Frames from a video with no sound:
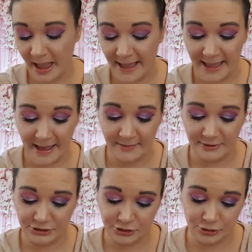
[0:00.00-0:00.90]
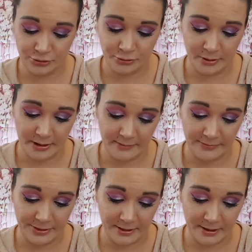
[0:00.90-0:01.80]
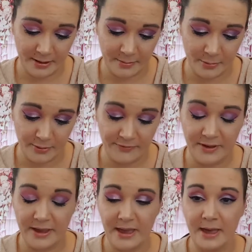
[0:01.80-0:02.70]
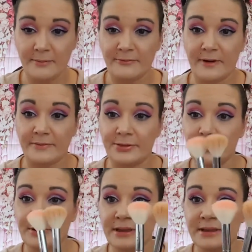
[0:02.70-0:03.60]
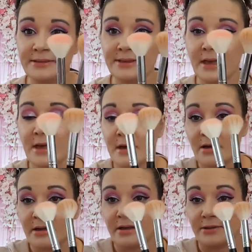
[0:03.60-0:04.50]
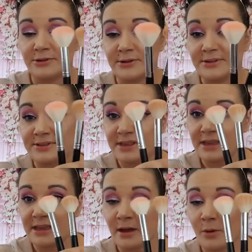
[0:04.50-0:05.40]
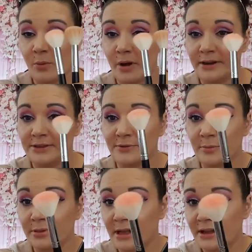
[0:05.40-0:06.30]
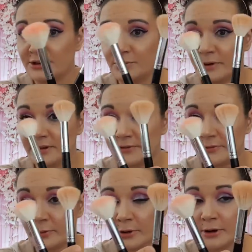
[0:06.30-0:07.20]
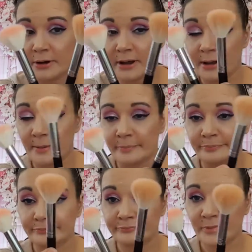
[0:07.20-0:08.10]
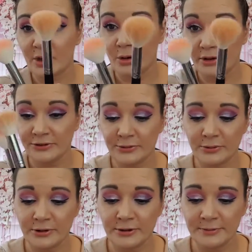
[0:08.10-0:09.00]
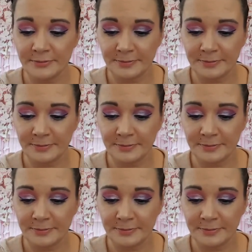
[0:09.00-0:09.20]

I have two of the Morphe M530s. As you can see, one is for blush, one is for contour.